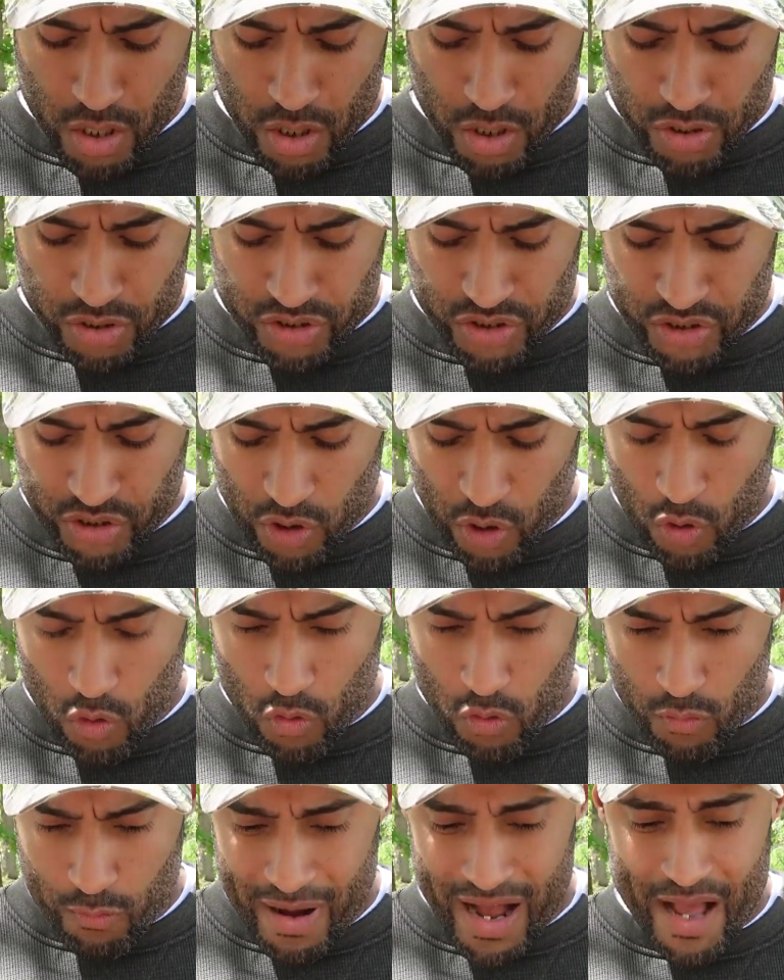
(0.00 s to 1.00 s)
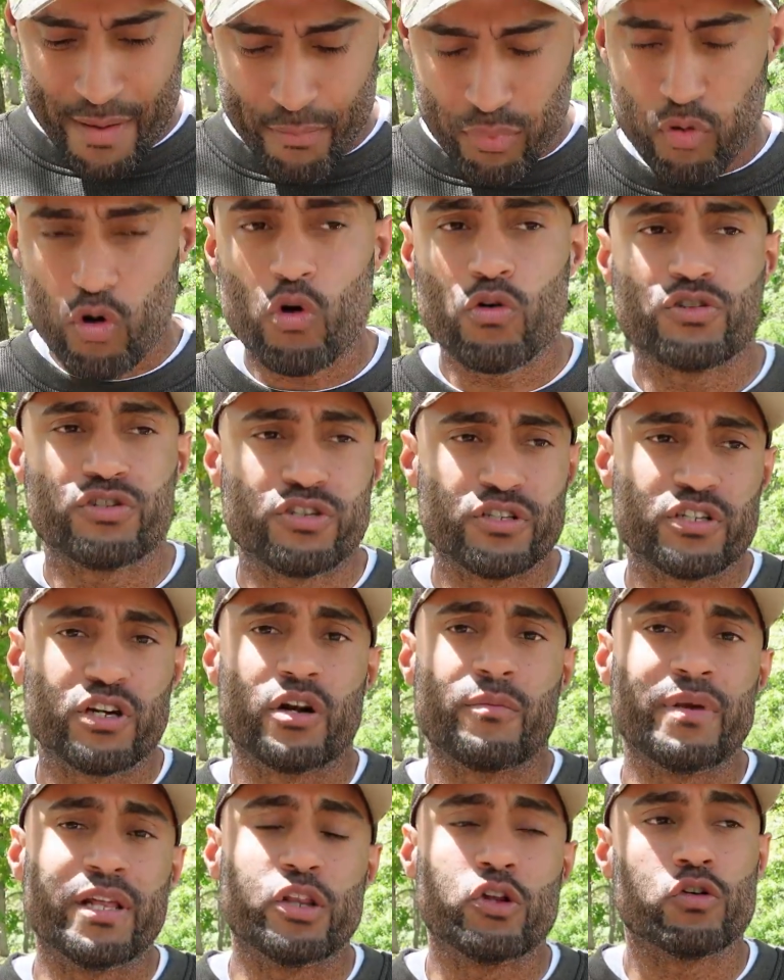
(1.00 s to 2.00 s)
So my approach is going
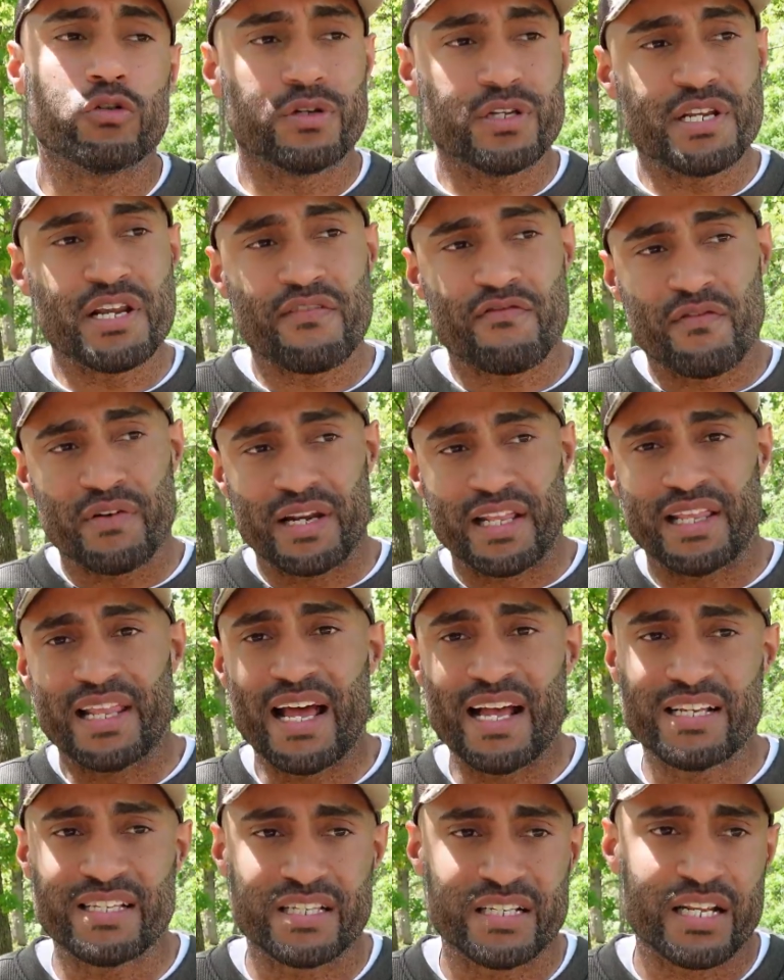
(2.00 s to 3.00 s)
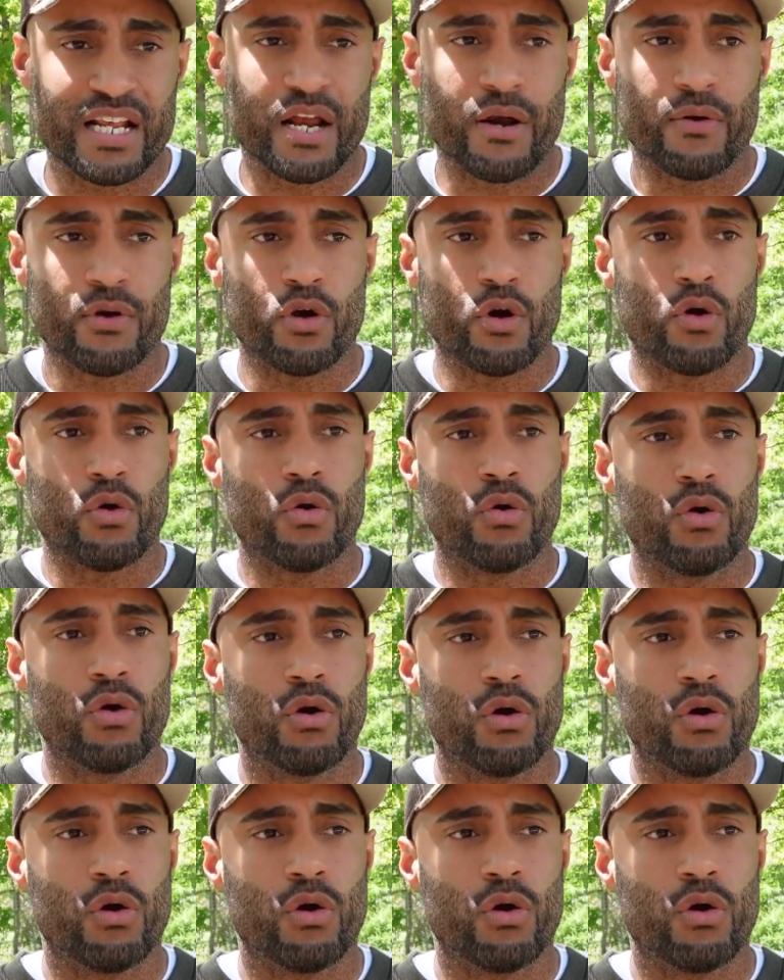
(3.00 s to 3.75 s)
to be a little different in that scenario